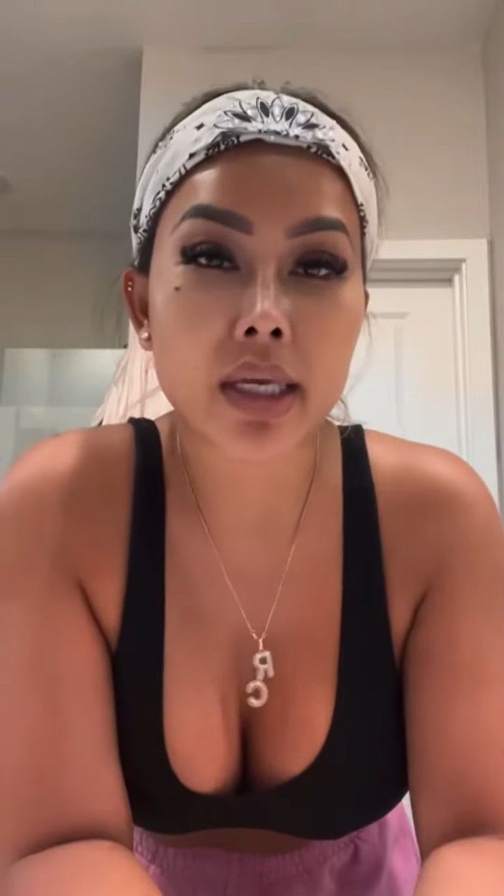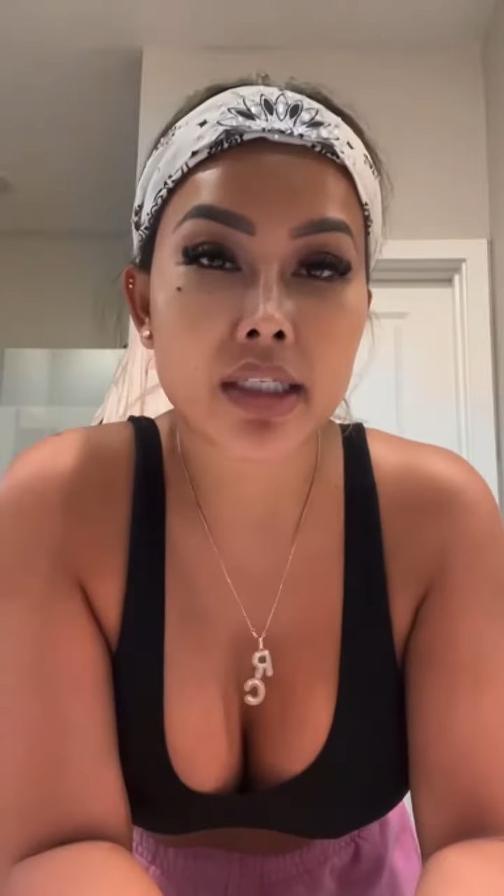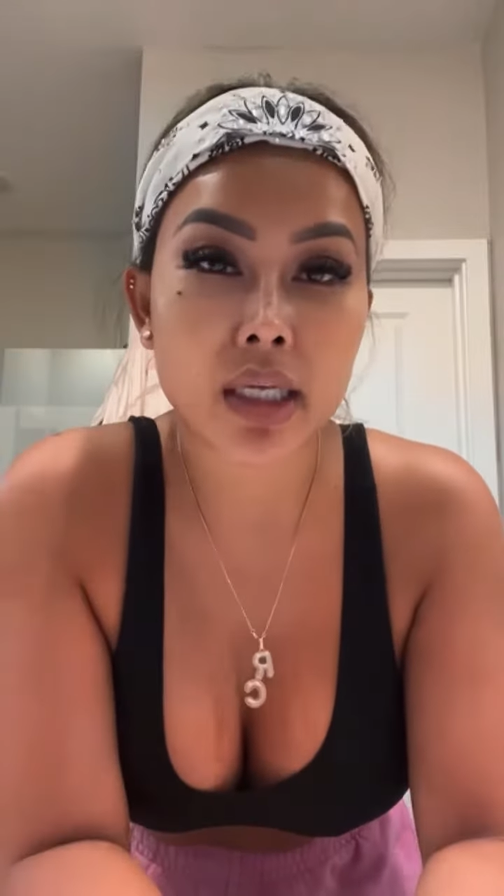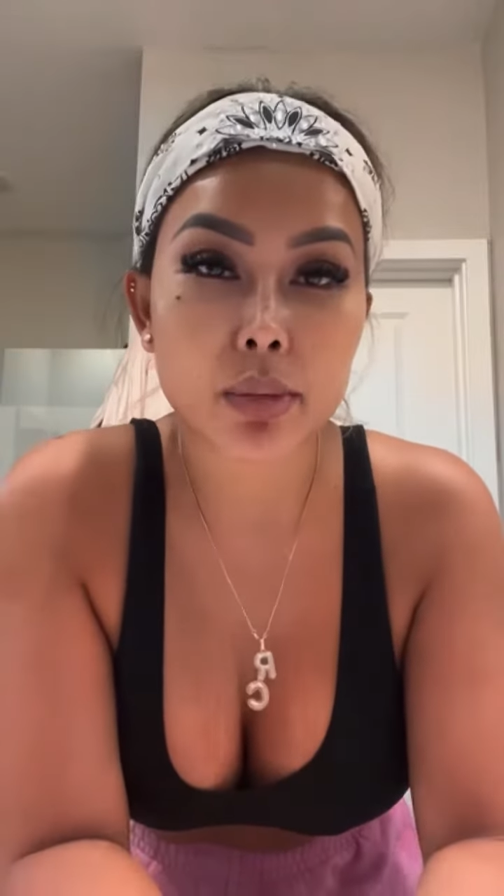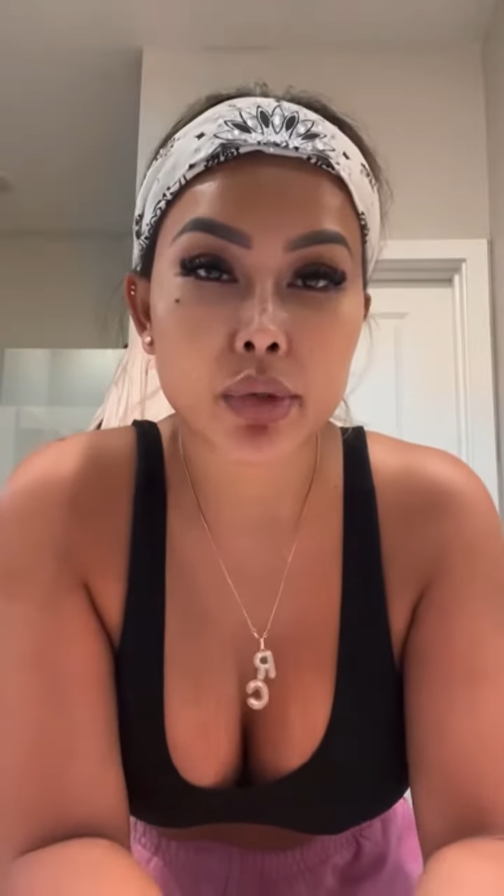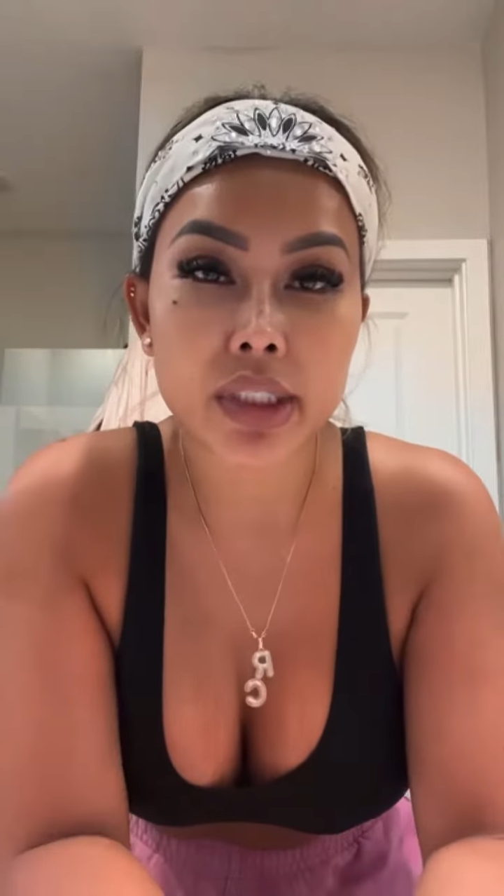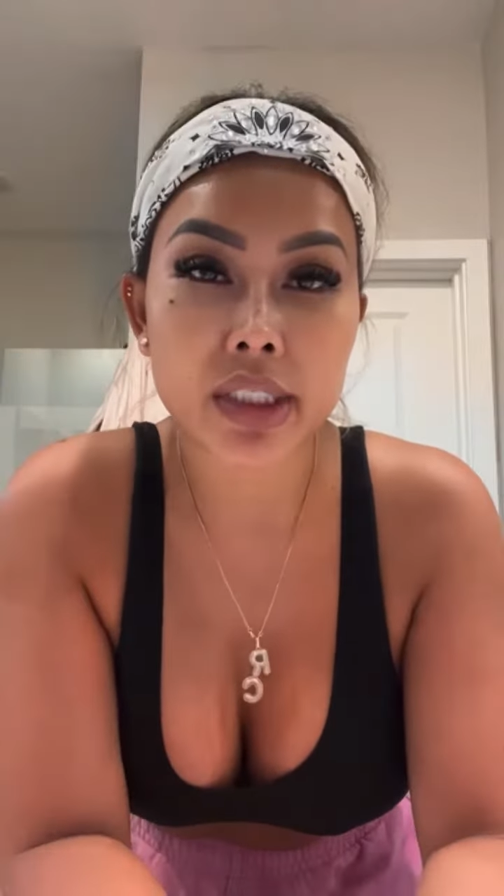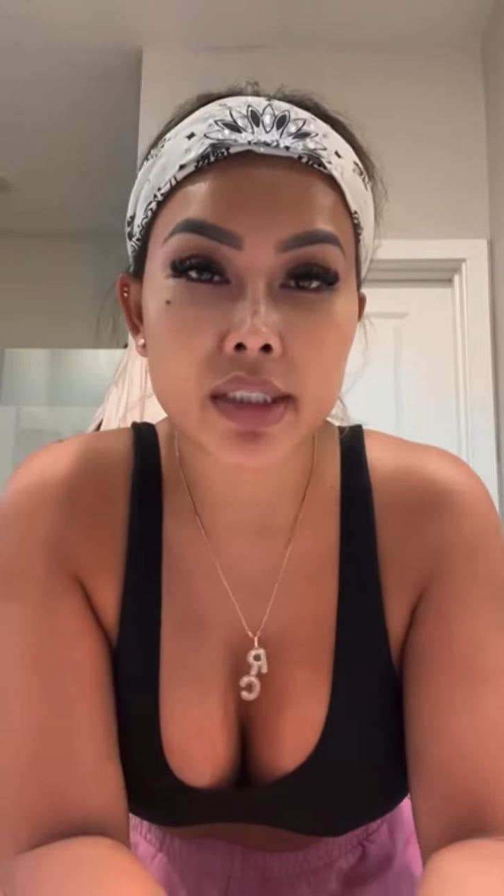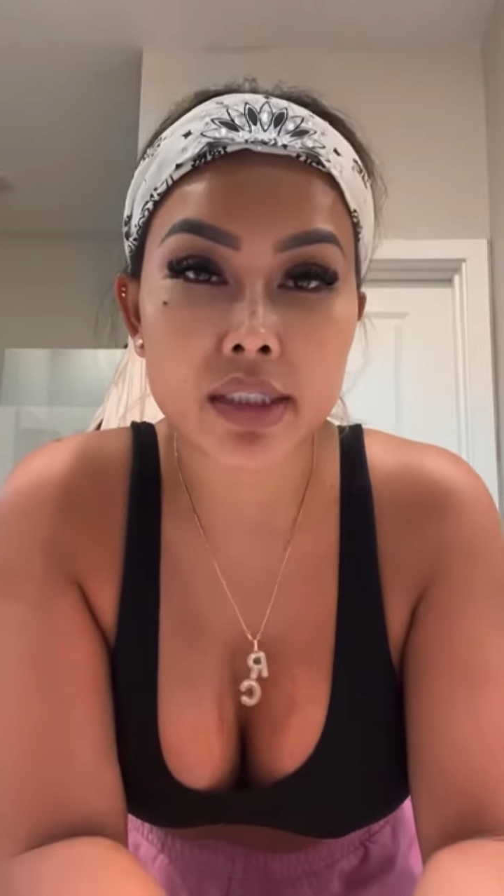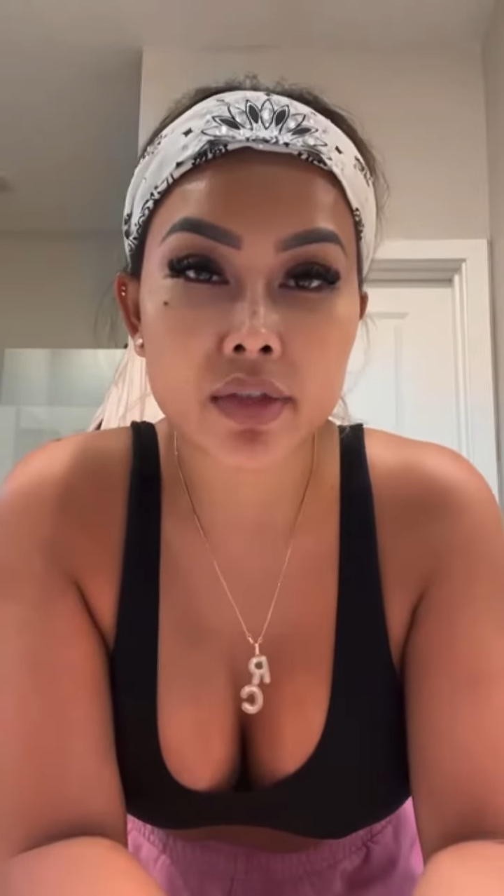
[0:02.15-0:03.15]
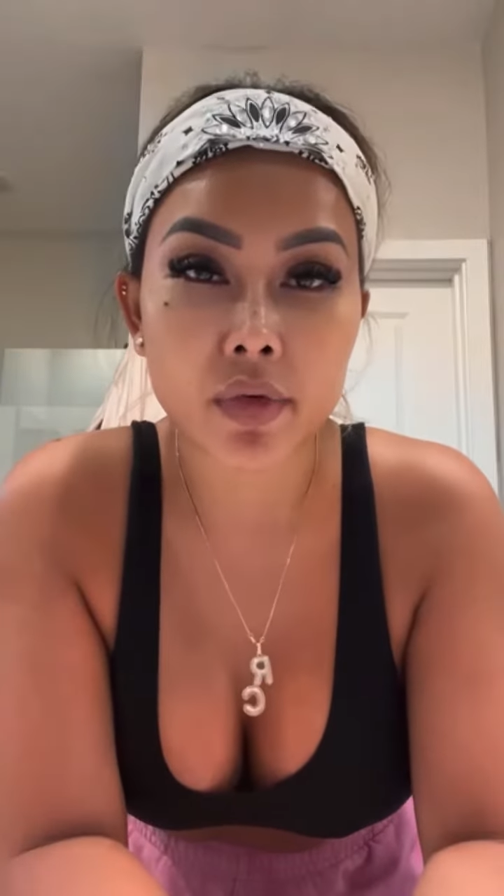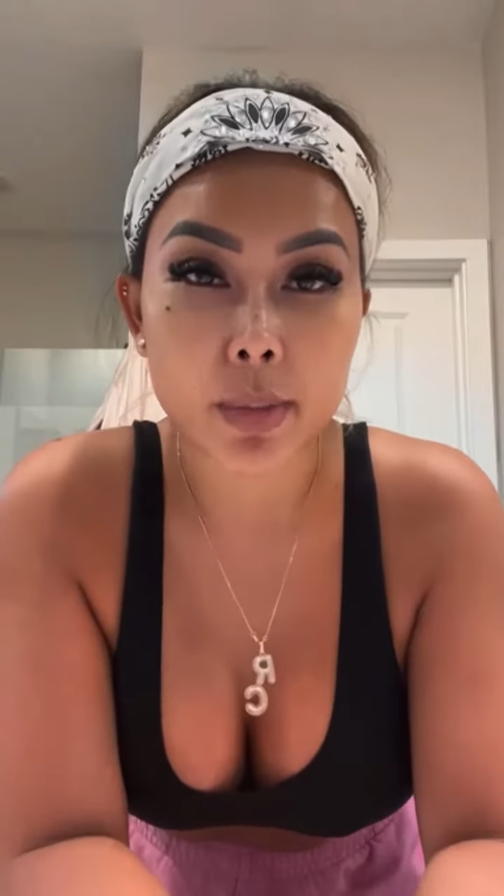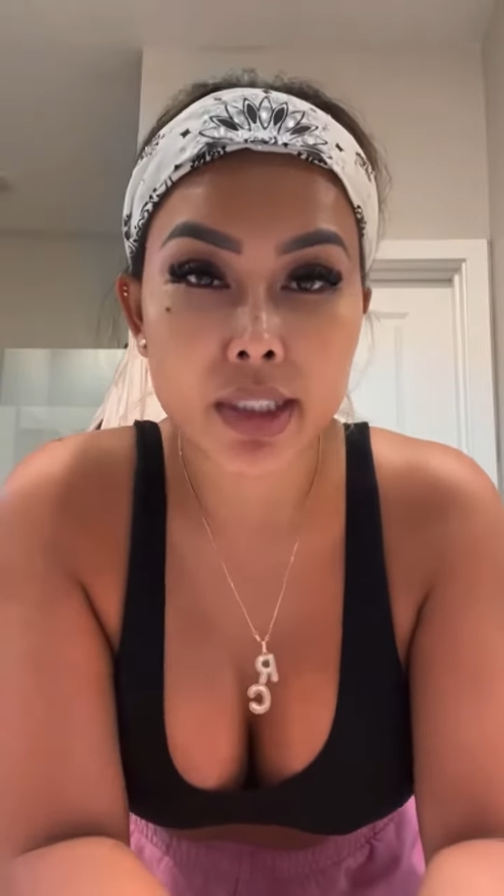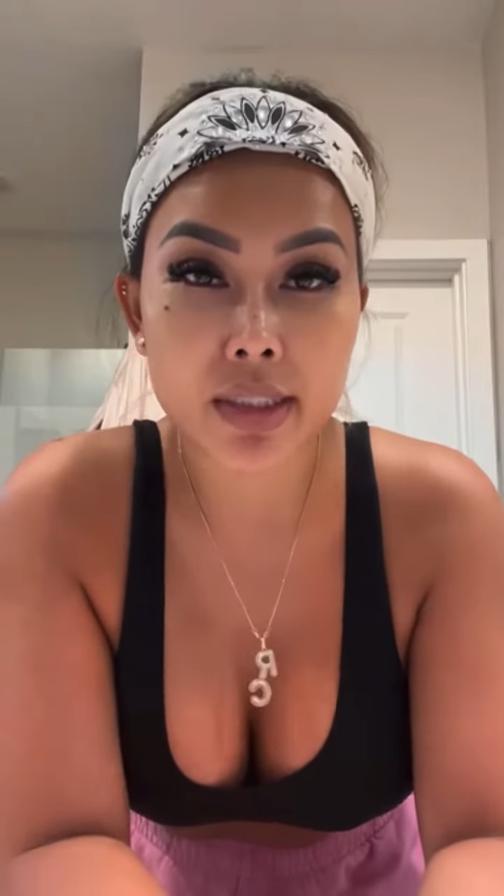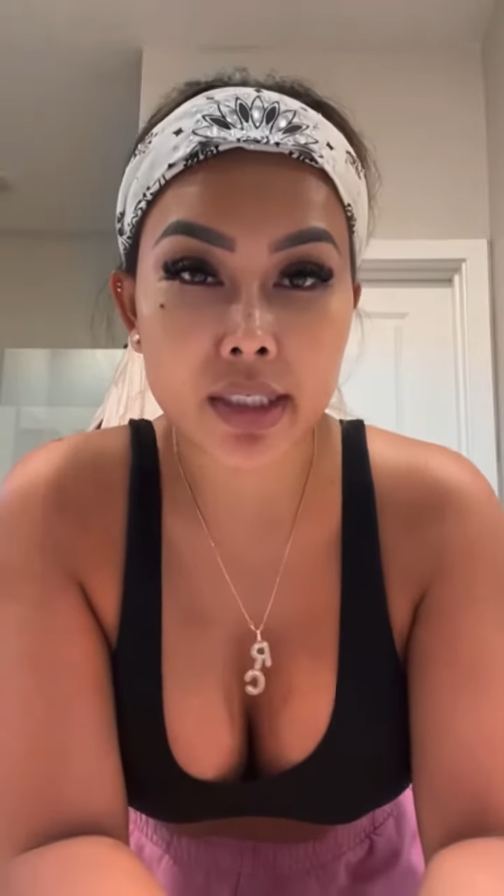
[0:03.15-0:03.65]
nighttime routine is for
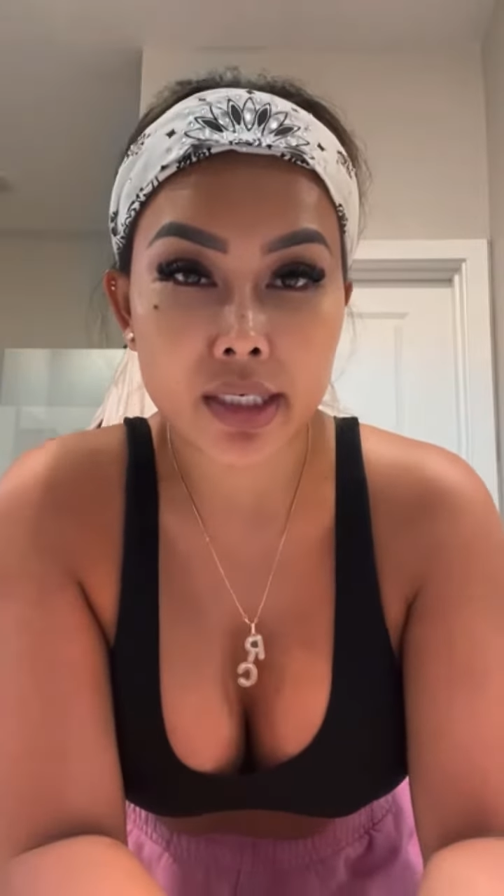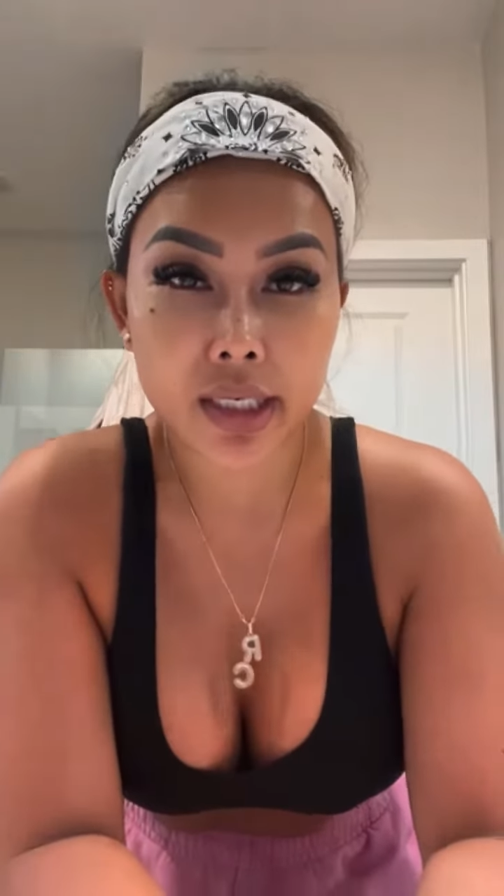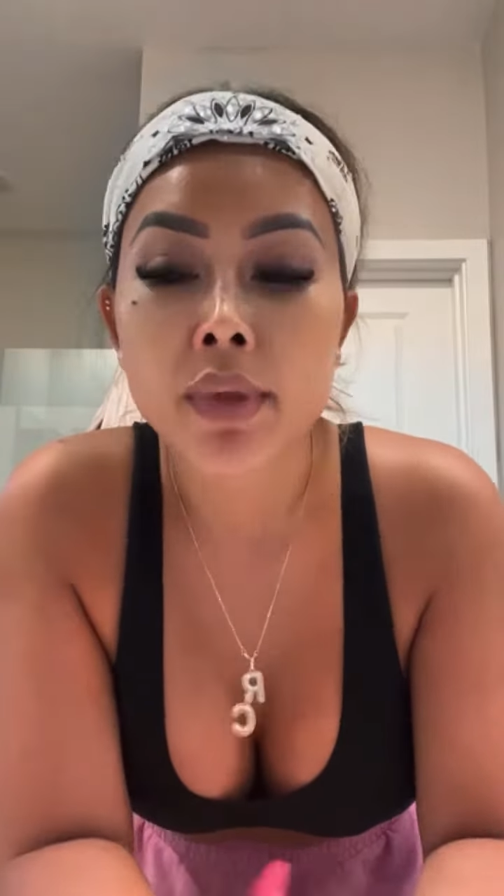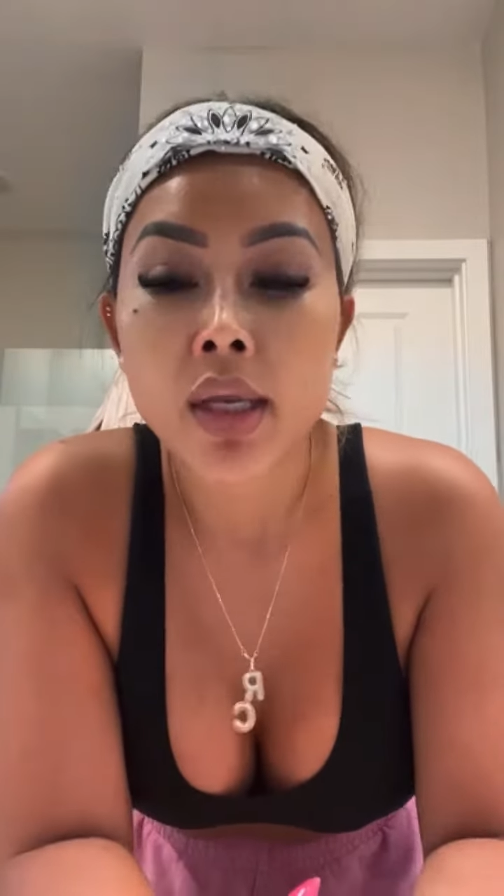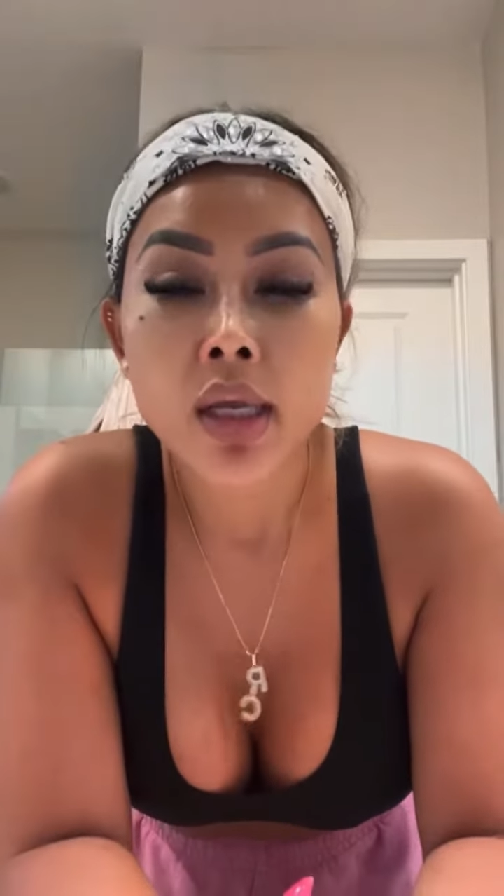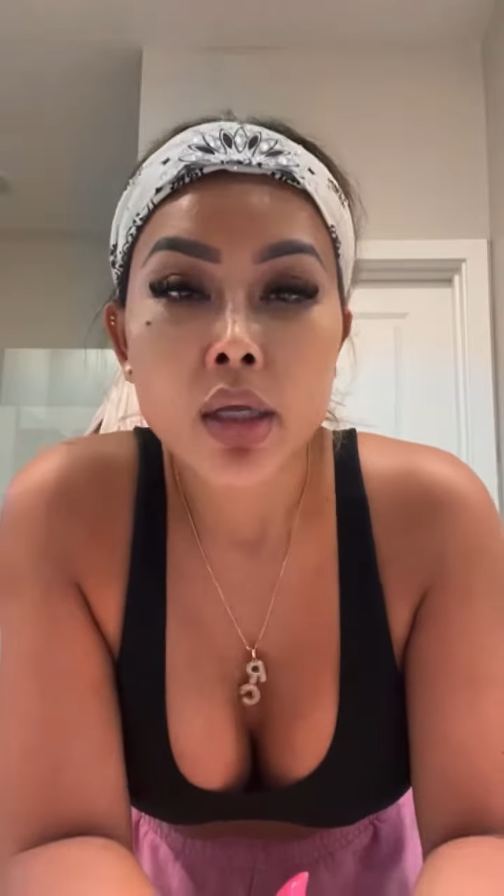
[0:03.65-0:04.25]
my skincare.